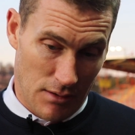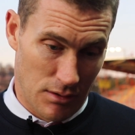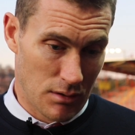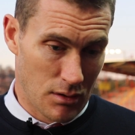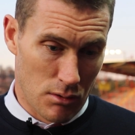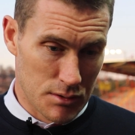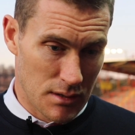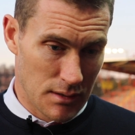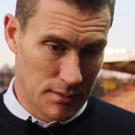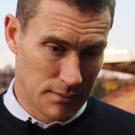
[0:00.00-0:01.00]
The goals
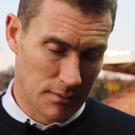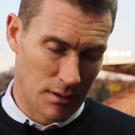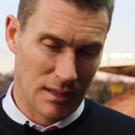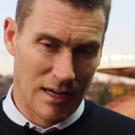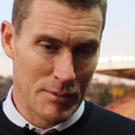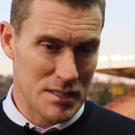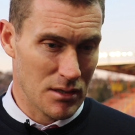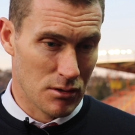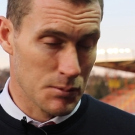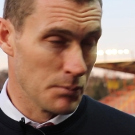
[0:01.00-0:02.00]
are calamity
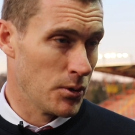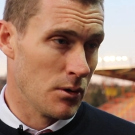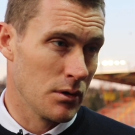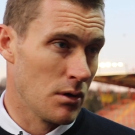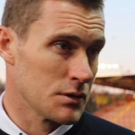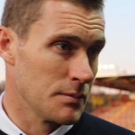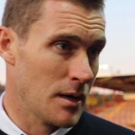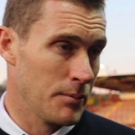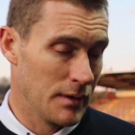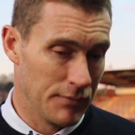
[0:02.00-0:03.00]
goals, but poor goals from
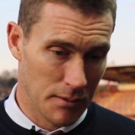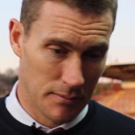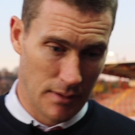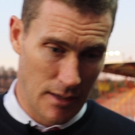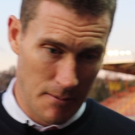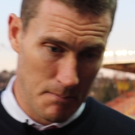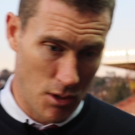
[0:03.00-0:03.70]
our point of view.